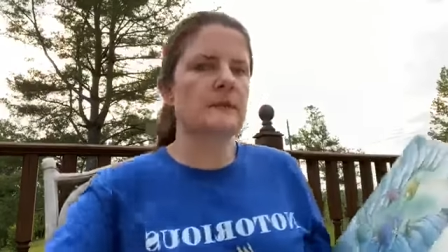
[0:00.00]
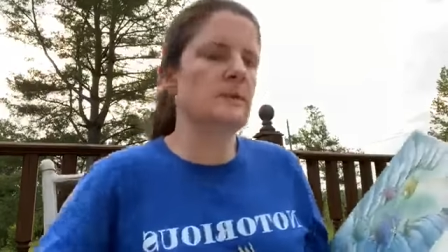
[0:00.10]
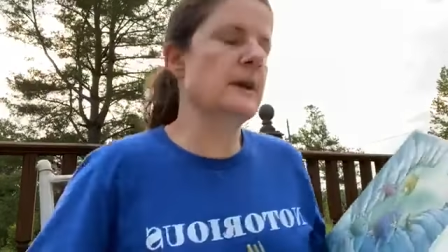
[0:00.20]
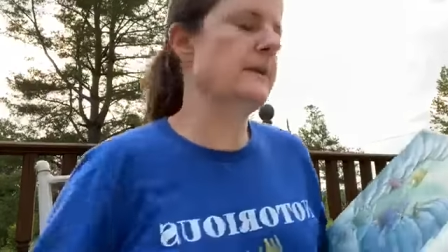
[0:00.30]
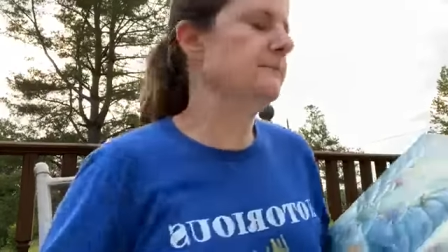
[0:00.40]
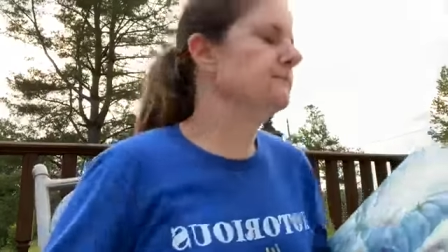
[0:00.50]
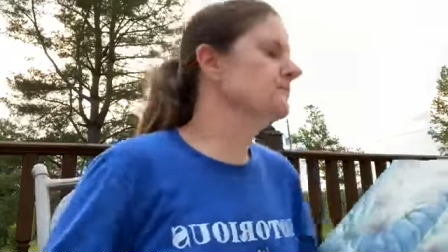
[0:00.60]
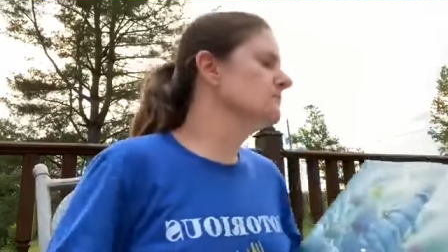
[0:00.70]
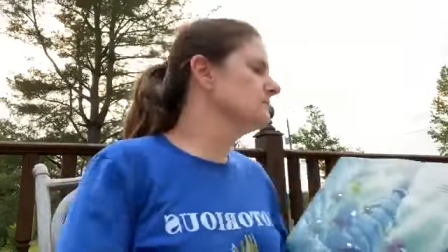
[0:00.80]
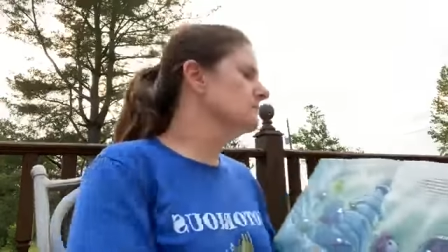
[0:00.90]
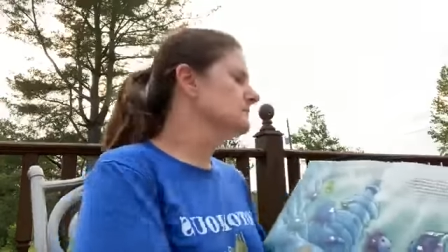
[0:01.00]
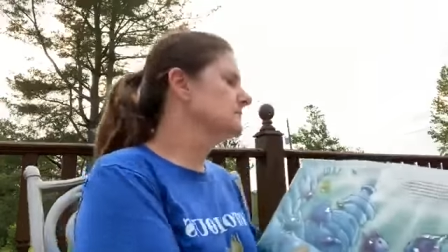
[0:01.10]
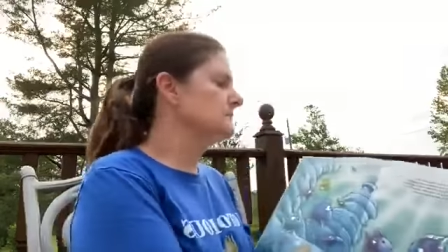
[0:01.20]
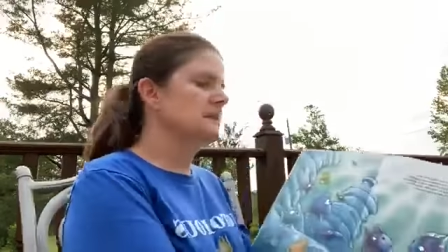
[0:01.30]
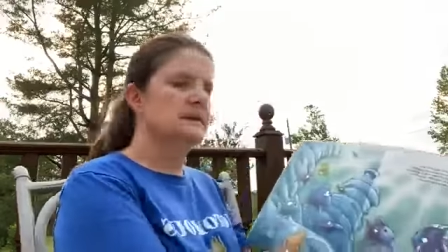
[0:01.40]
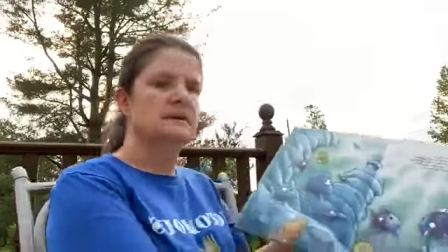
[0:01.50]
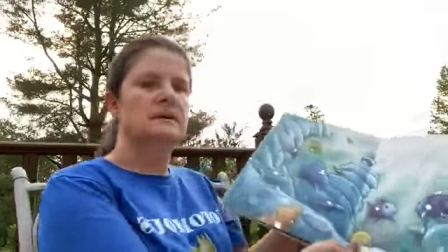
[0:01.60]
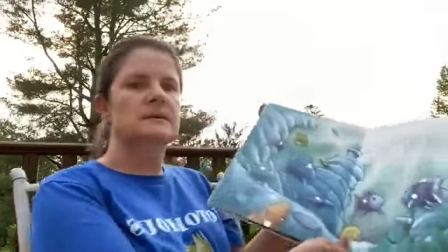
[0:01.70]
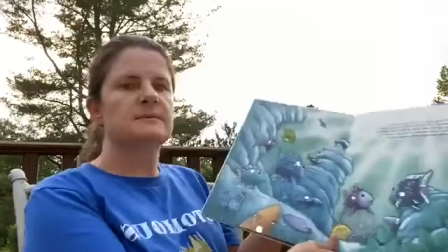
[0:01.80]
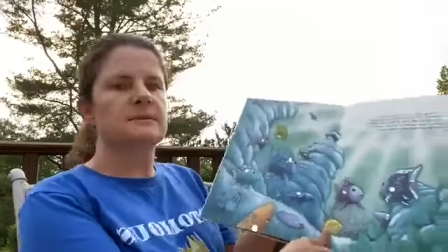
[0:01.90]
Okay, so
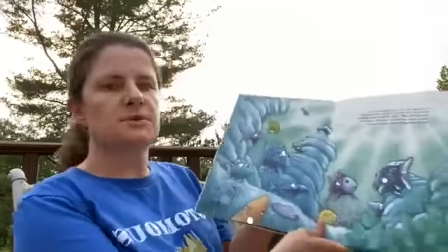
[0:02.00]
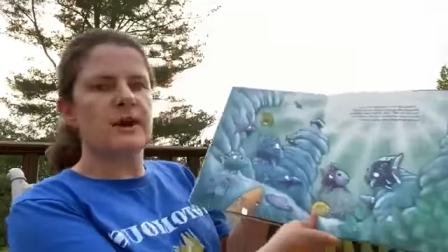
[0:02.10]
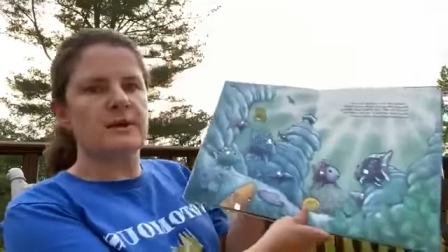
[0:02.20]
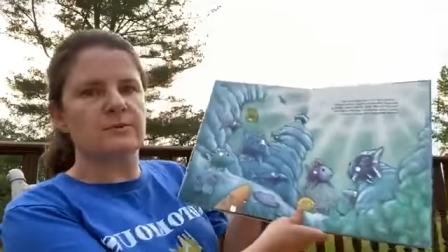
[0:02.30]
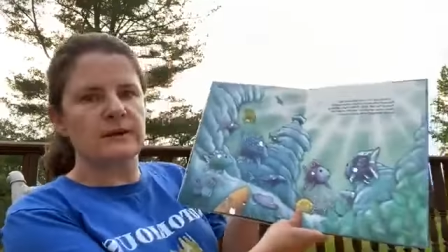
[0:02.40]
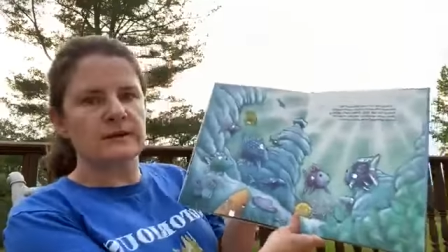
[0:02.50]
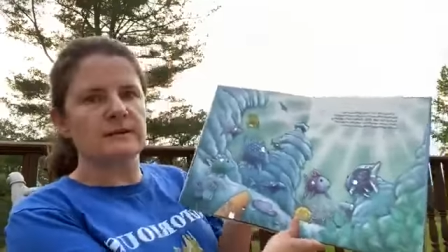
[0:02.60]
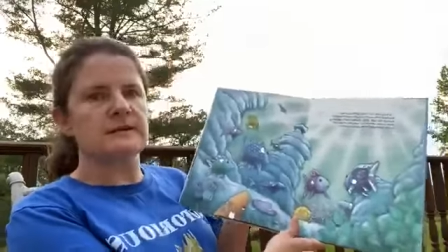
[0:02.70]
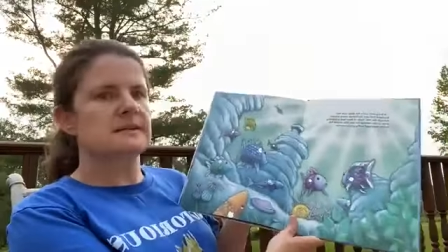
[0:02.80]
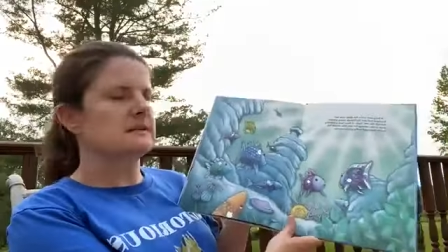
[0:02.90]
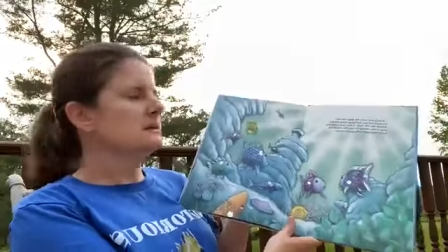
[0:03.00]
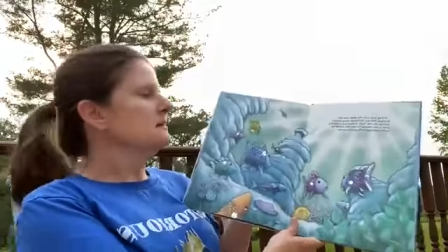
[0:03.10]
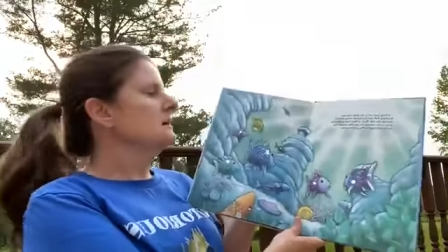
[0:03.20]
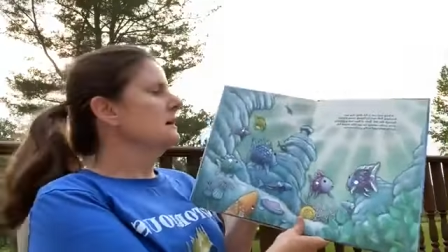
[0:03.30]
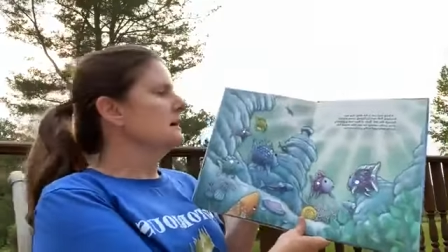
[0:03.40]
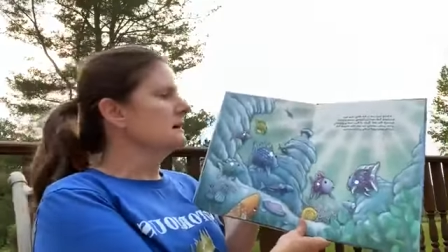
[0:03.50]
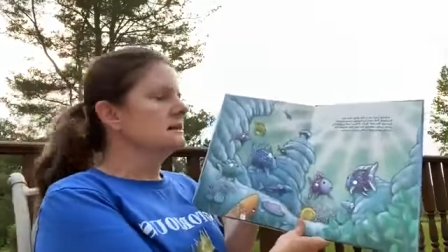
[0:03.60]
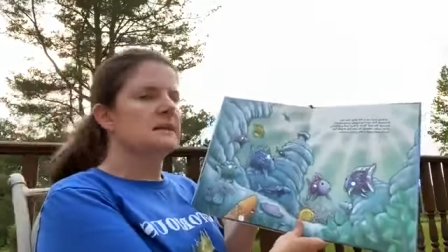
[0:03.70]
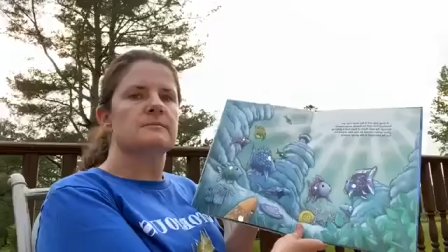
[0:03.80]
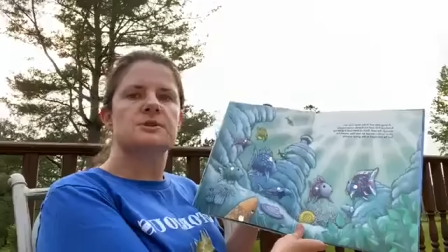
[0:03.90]
I'm going to try to read it
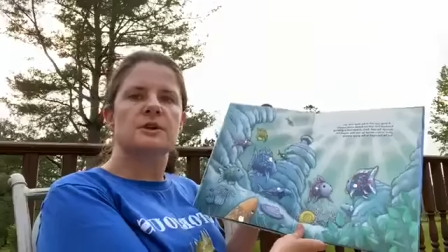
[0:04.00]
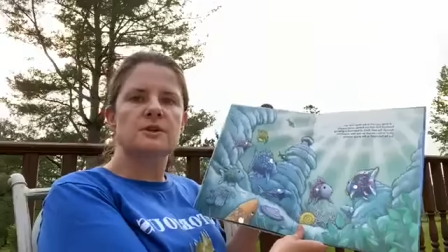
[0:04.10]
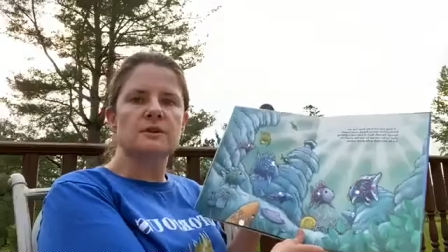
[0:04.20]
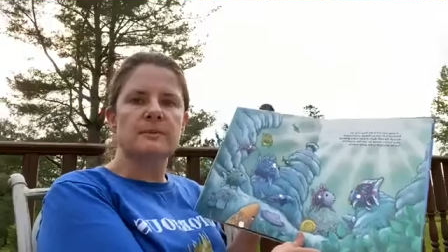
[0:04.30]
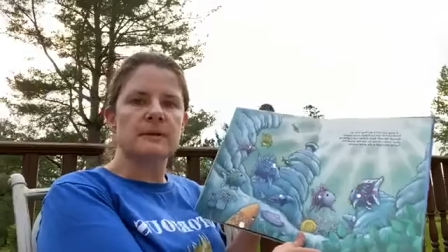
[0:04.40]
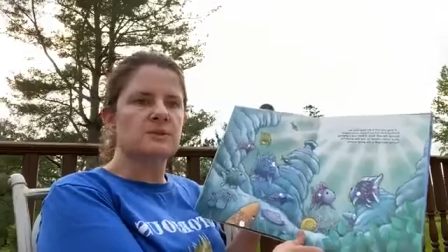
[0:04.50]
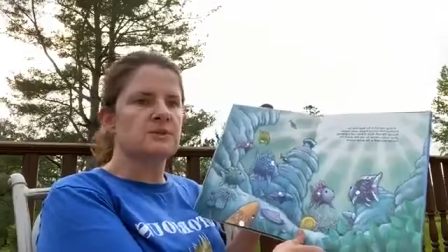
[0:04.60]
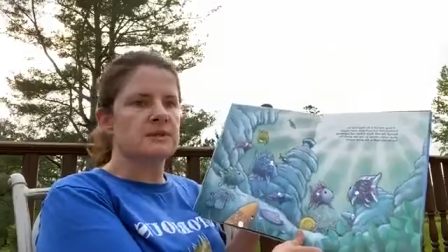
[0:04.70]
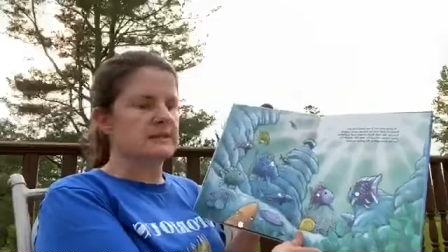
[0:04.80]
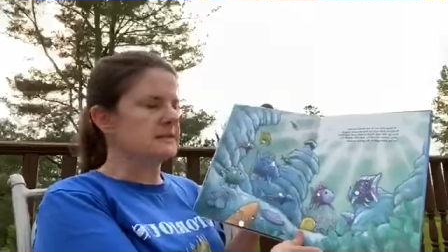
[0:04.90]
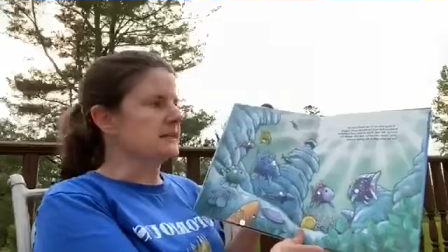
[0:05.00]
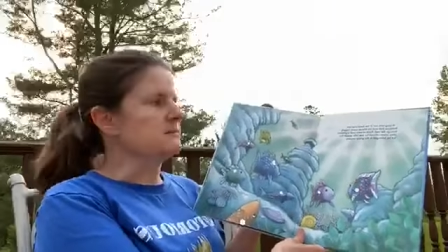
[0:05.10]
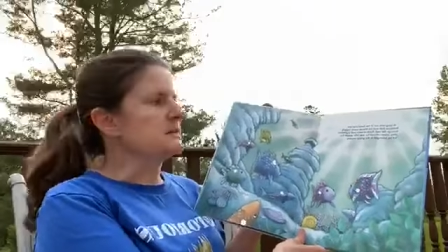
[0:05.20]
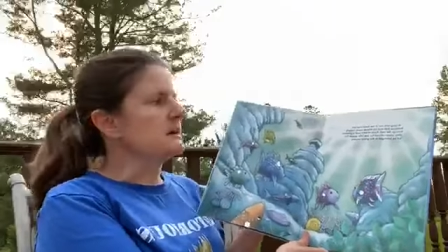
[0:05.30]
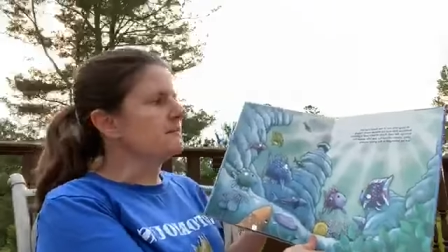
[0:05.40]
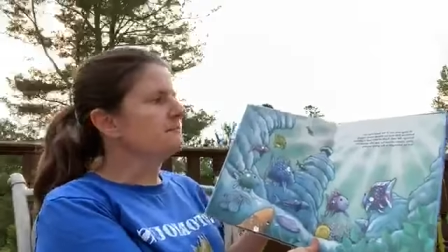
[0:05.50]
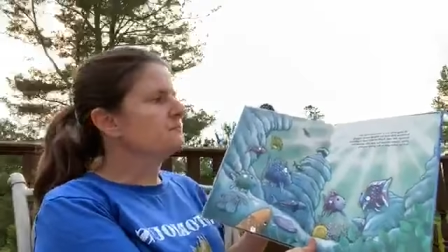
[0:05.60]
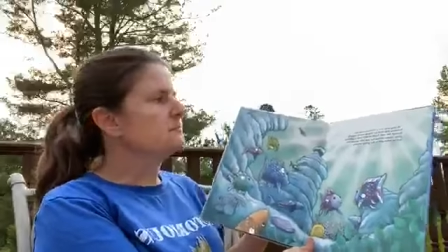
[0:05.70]
and um, show you the pictures at the same time.